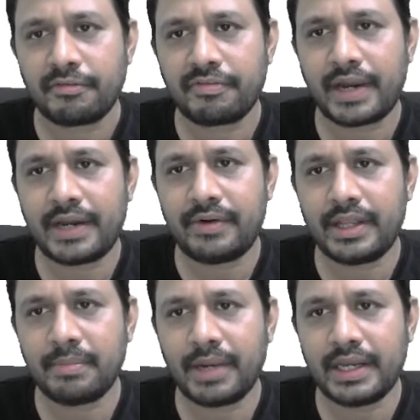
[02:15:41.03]

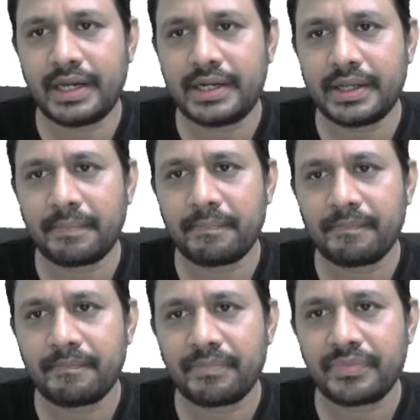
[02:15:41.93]
5t by 8.
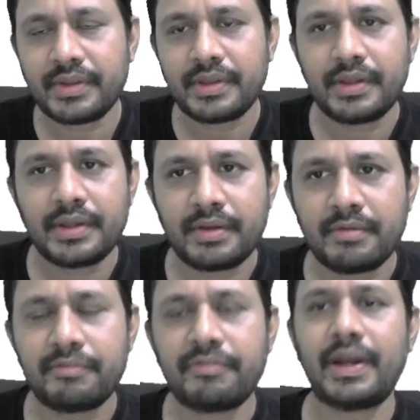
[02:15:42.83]

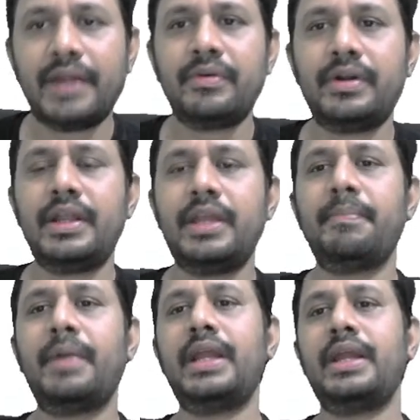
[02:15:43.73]
5t
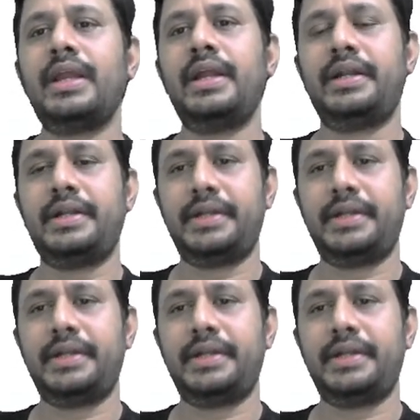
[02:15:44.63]
by 8.